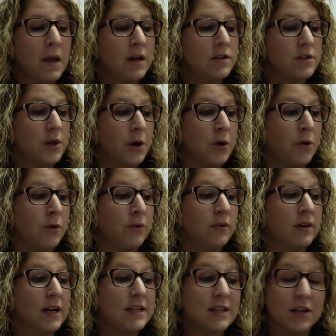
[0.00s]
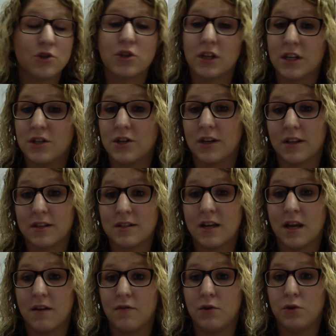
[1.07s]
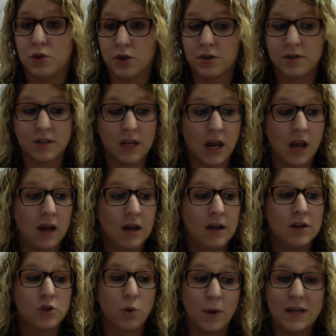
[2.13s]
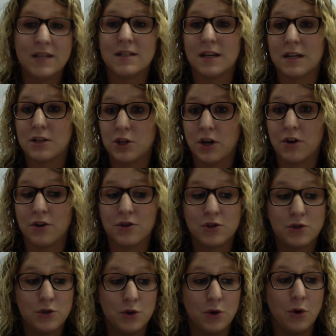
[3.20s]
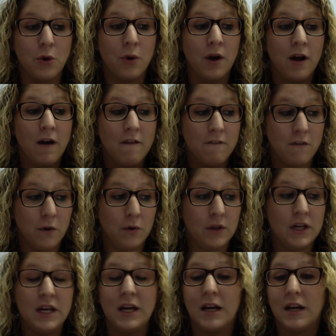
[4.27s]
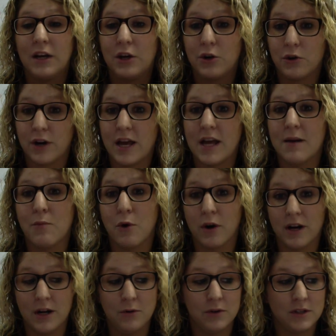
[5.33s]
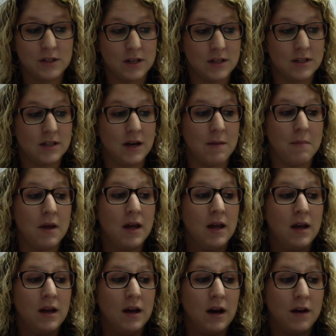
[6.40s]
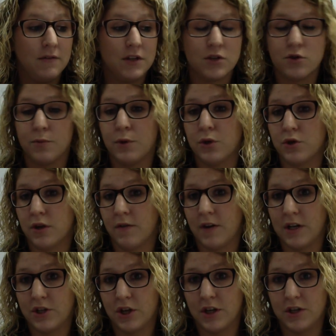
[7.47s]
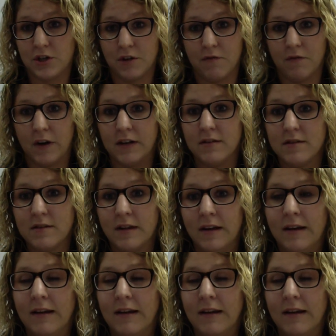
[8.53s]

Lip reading: So essentially, it took the state of New Jersey 26 years to fully create a more equal system of distribution of education funds.